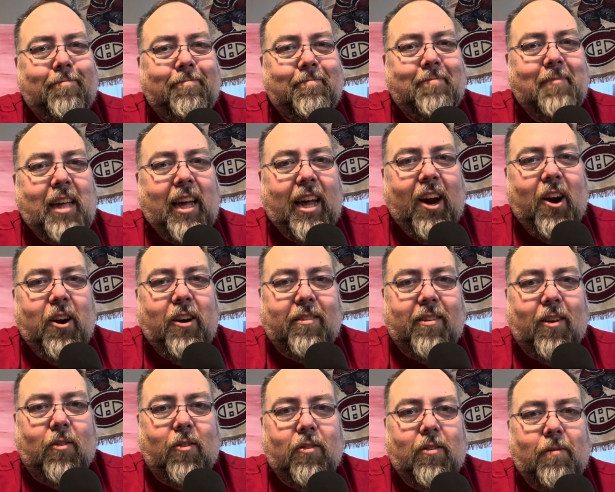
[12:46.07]
take care of
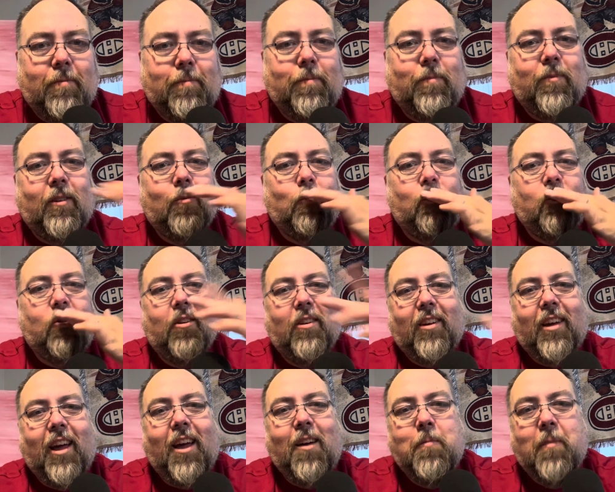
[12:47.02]
yourselves.
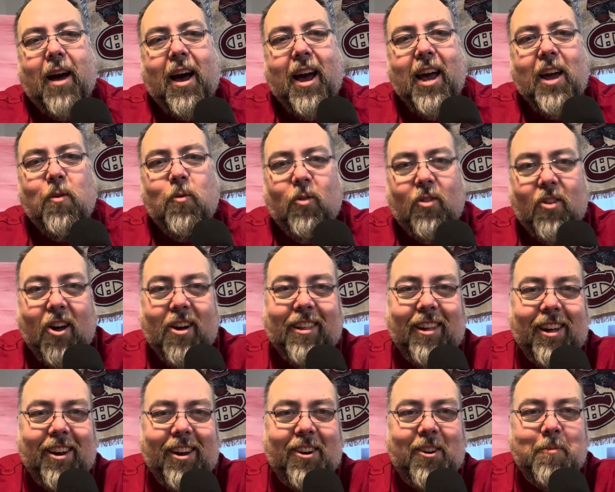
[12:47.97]
Okay, bye, and we'll talk
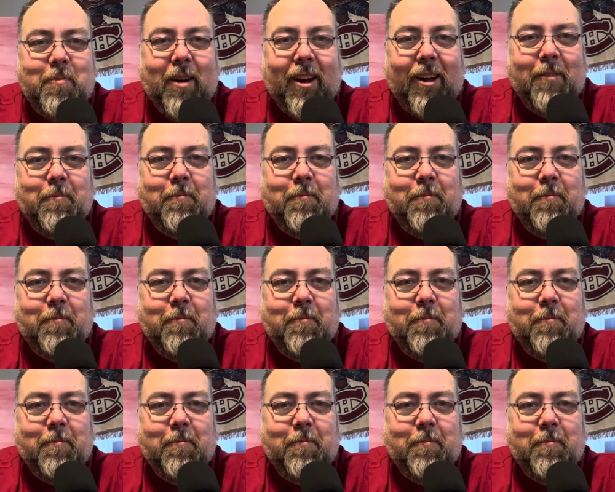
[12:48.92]
later. Bye.